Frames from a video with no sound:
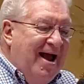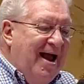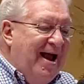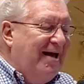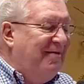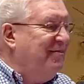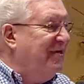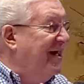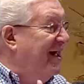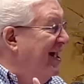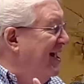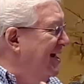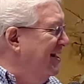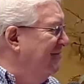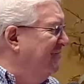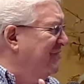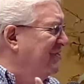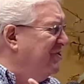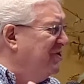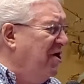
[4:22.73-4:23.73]
And the head
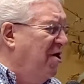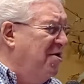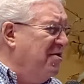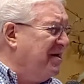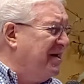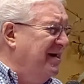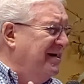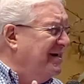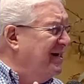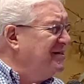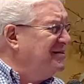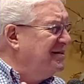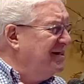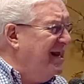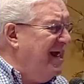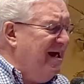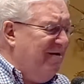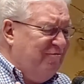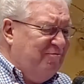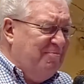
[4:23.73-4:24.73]
of a donkey doesn't
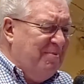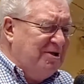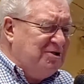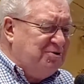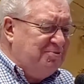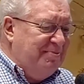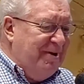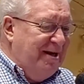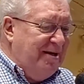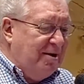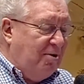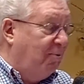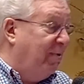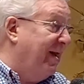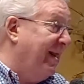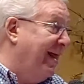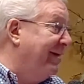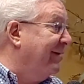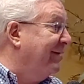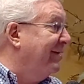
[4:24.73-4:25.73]
have much meat.
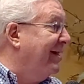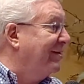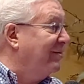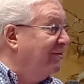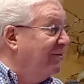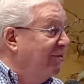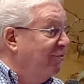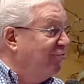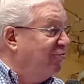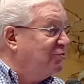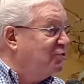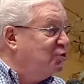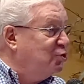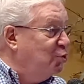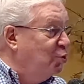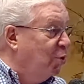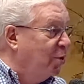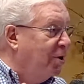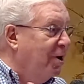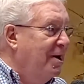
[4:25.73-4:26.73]
Well, I don't know for
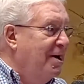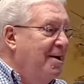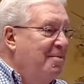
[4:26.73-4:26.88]
sure.